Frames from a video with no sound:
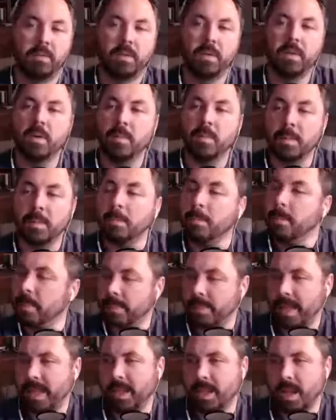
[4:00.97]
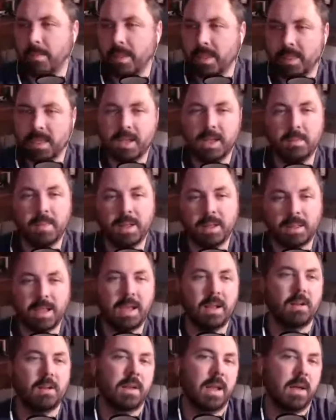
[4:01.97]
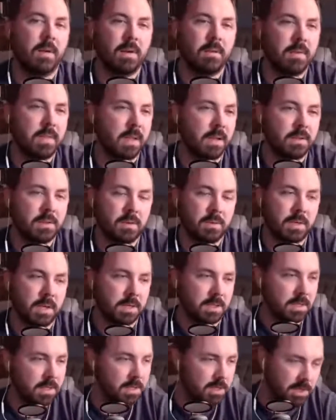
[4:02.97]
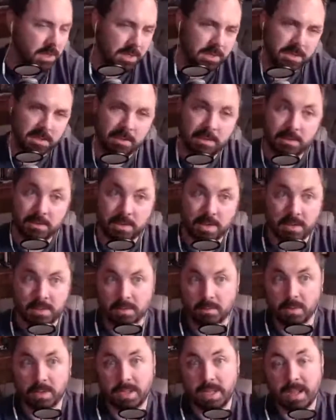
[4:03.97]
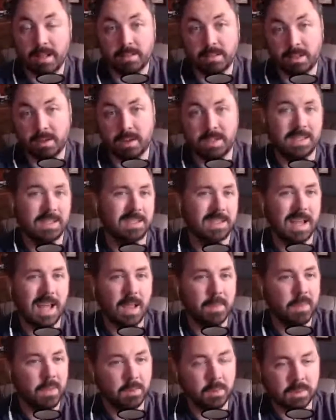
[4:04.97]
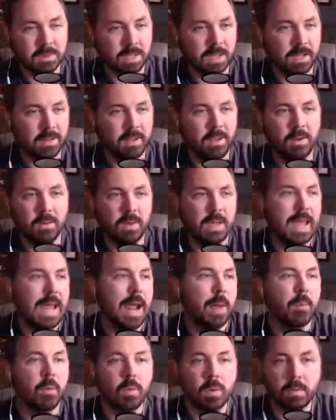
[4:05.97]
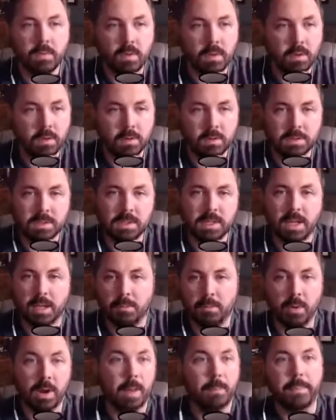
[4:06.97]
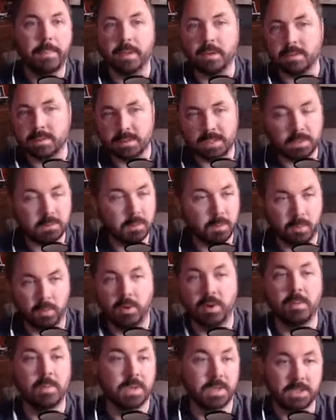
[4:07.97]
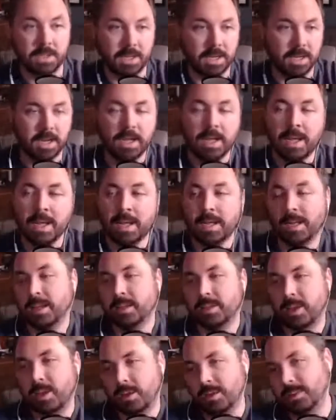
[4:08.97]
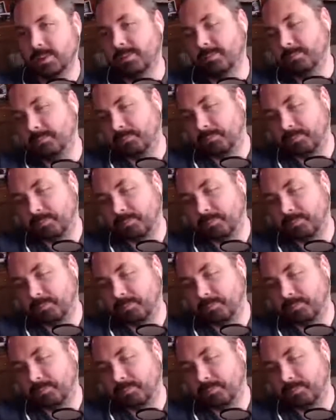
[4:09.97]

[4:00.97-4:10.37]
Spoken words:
film, and that got me thinking about that, on how everything's so tight to the chest and there's nothing really out there. At the time it was like camera reviews and like prop builds. That was pretty much it. So I was